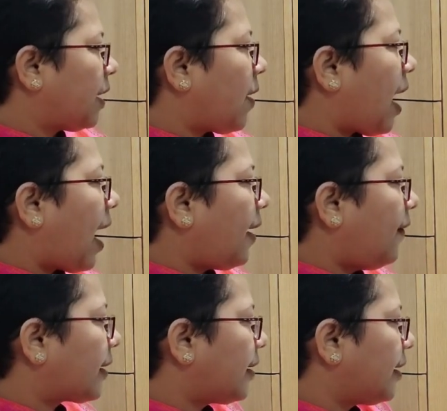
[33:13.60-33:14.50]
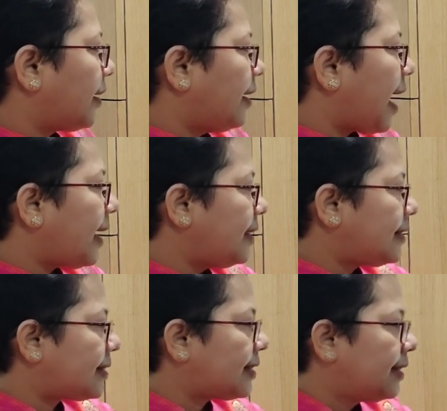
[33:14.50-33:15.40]
Now I
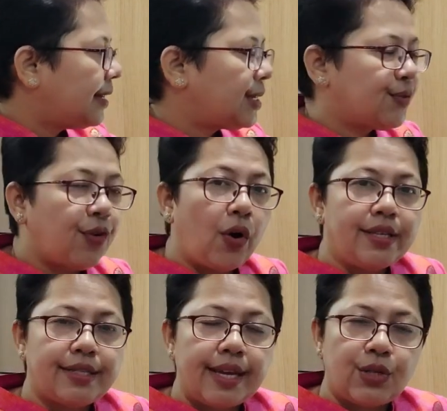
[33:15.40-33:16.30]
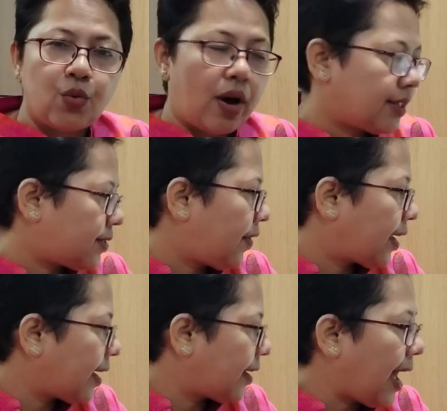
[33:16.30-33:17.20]
recognized his voice at once.
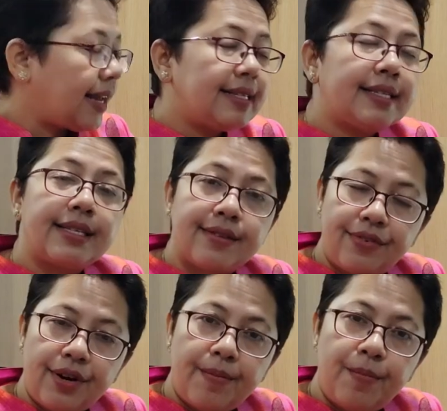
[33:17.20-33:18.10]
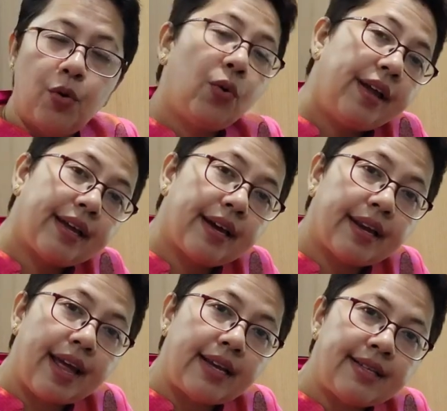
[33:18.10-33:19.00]
Recognized is a verb. Who
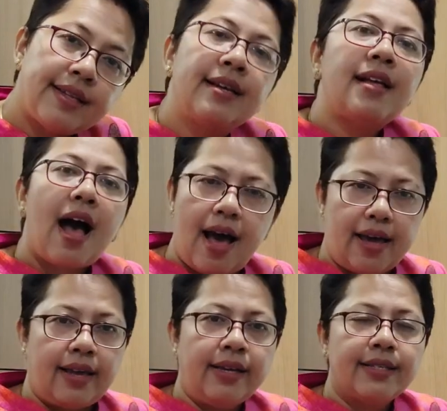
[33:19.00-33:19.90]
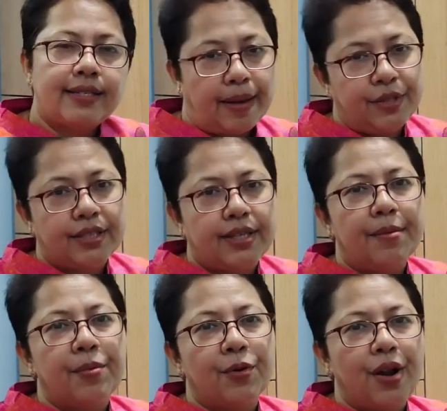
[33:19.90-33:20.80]
recognized? I. Subject
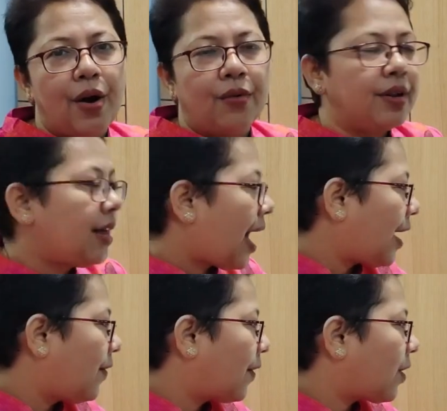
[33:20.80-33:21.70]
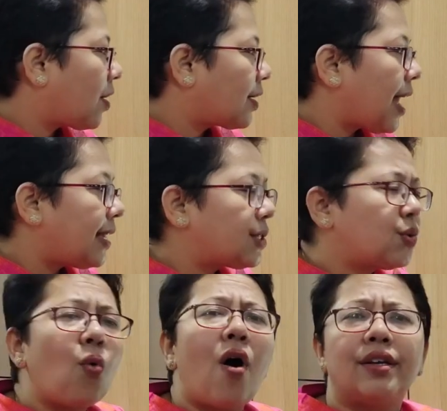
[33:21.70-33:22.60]
and pronoun. I
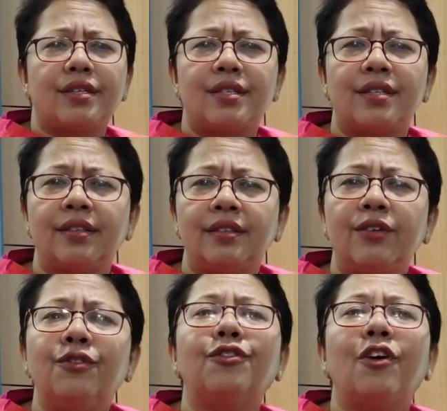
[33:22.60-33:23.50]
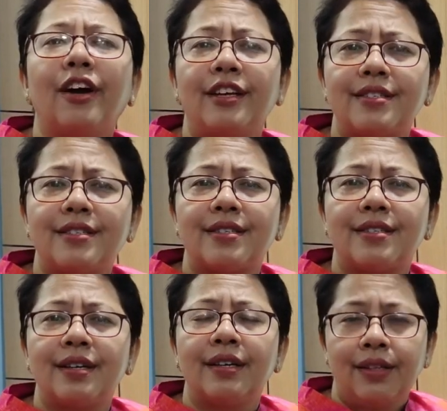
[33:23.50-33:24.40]
recognized what?
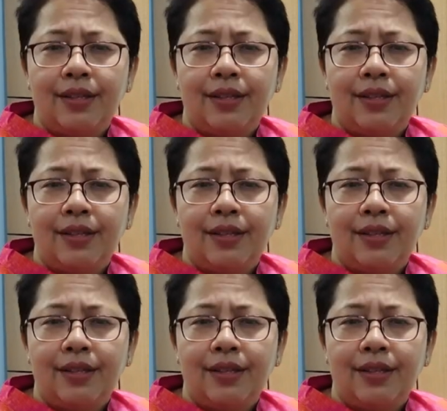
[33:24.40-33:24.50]
Voice.